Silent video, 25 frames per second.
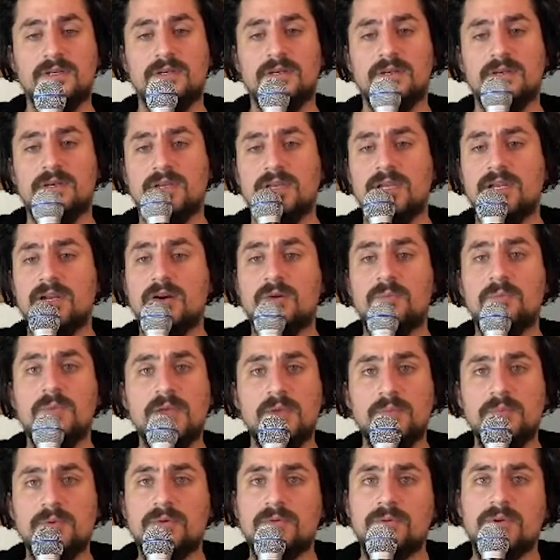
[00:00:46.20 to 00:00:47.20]
In our
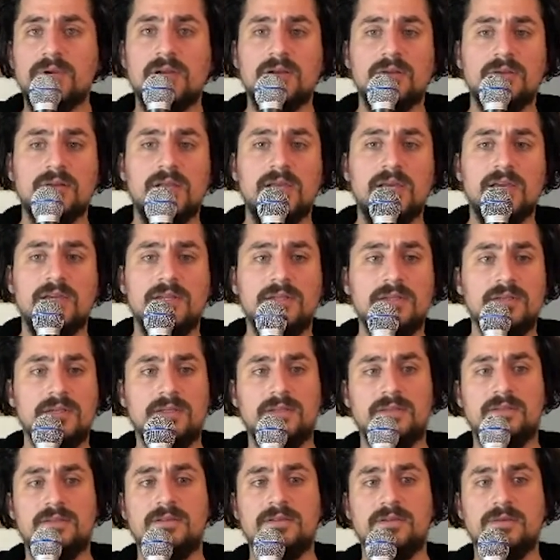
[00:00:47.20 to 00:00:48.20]
paper, we outline
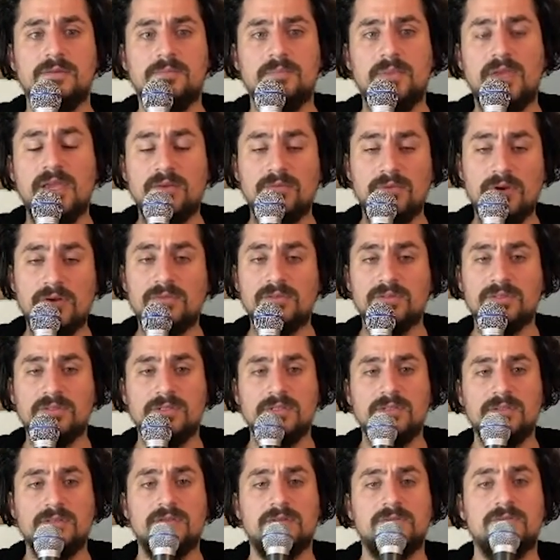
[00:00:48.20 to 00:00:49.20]
the main
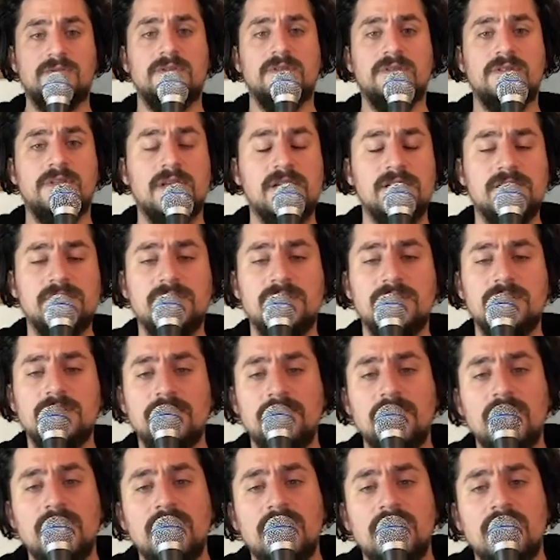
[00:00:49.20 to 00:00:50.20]
references of this section.
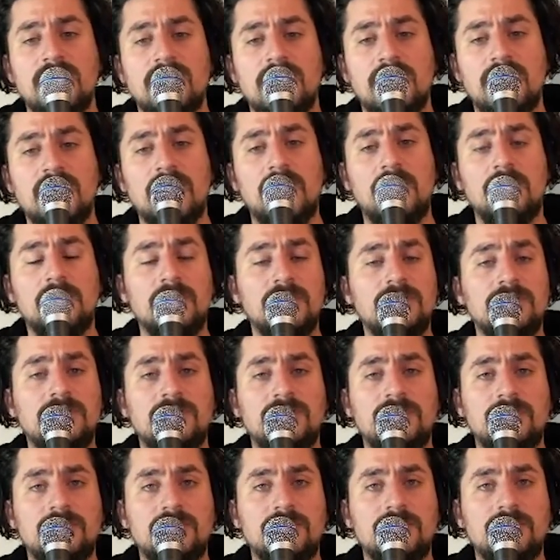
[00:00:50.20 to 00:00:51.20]
Here I will
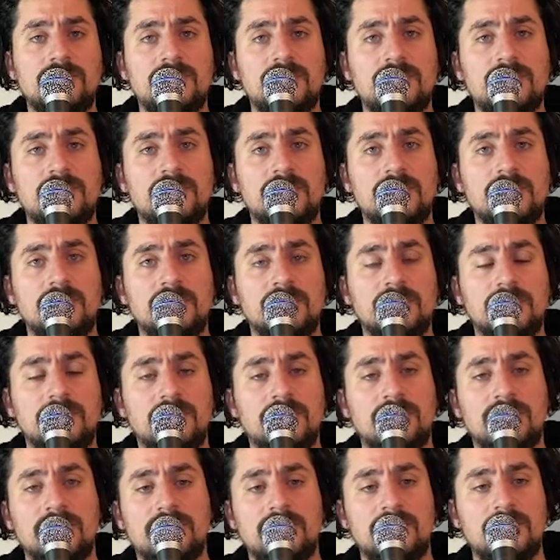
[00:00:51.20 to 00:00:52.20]
introduce
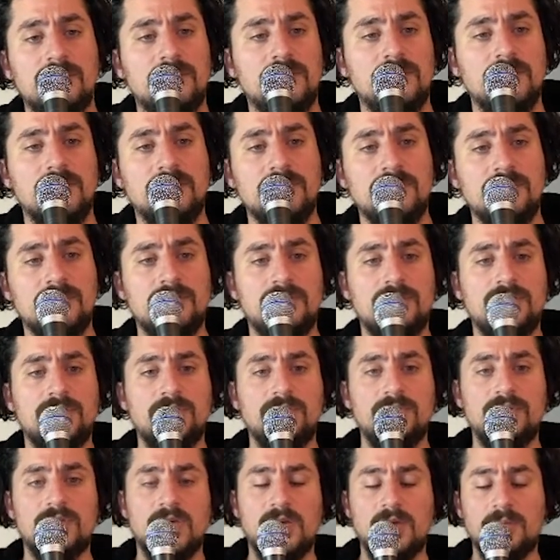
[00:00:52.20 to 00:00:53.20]
these two
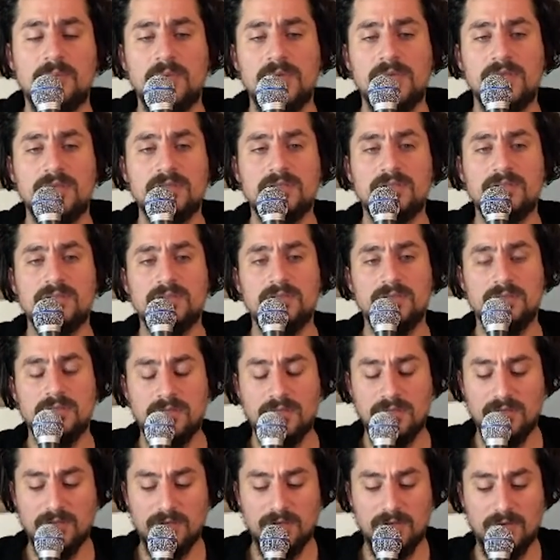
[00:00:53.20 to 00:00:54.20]
topics
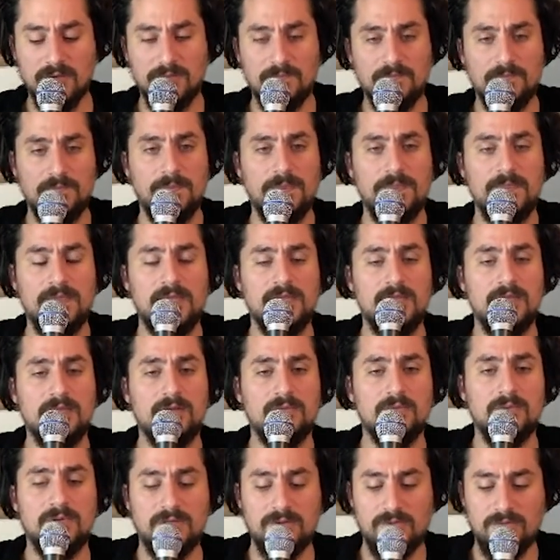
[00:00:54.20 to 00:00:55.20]
in
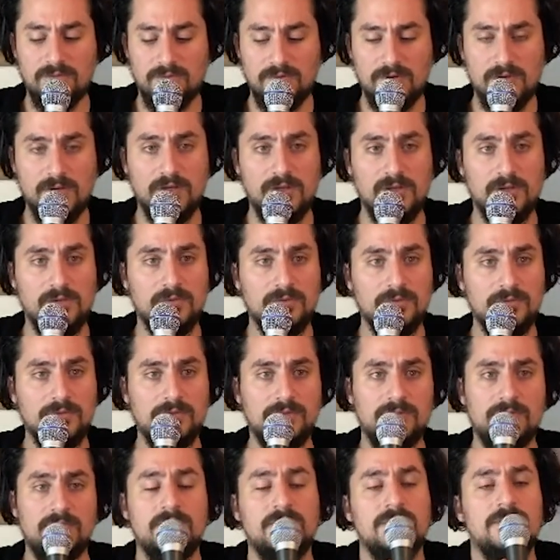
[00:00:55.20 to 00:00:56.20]
what follows.
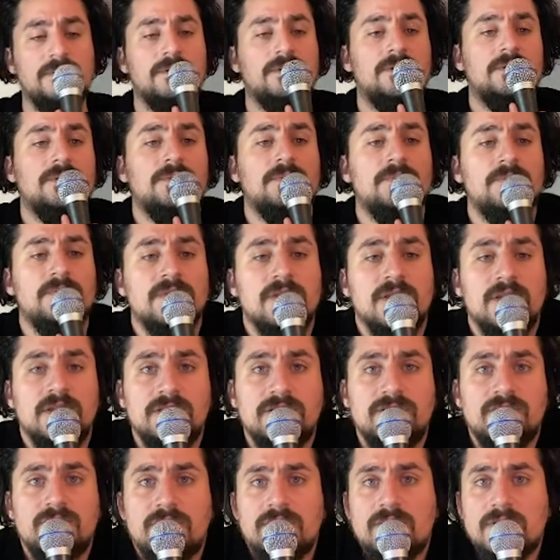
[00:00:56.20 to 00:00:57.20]

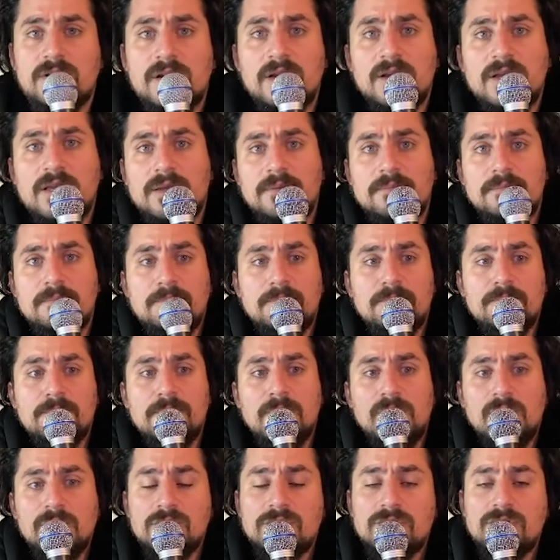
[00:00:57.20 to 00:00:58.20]
Historically,
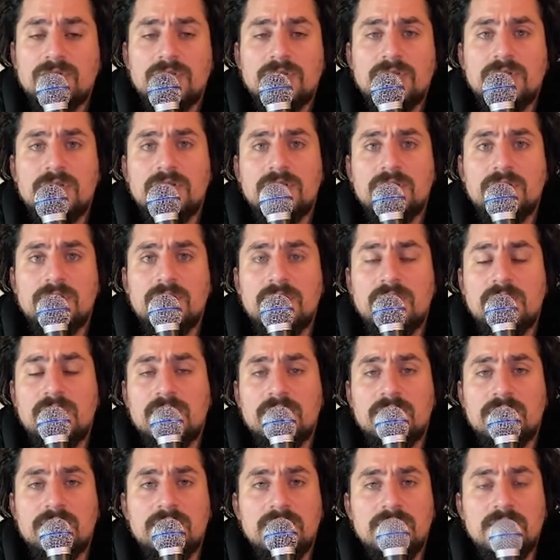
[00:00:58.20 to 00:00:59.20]
most
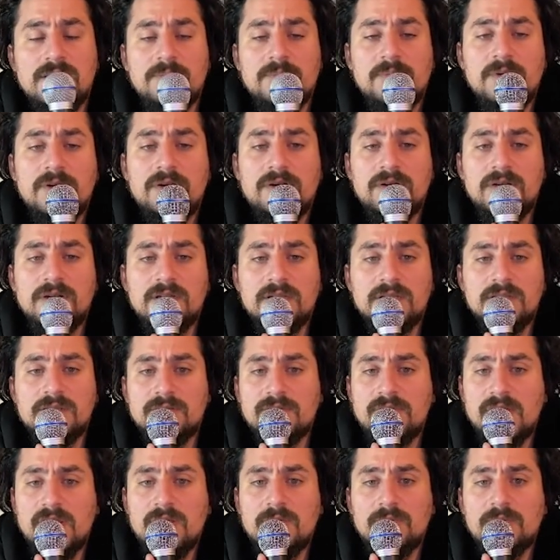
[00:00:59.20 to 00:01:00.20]
deep learning
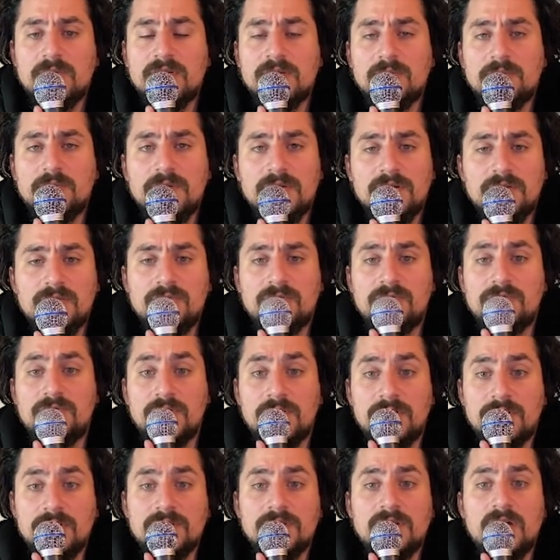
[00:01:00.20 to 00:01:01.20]
development appeared
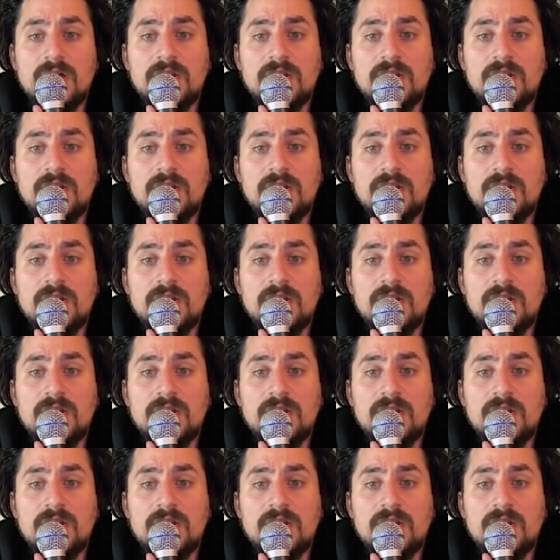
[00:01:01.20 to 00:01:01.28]
first on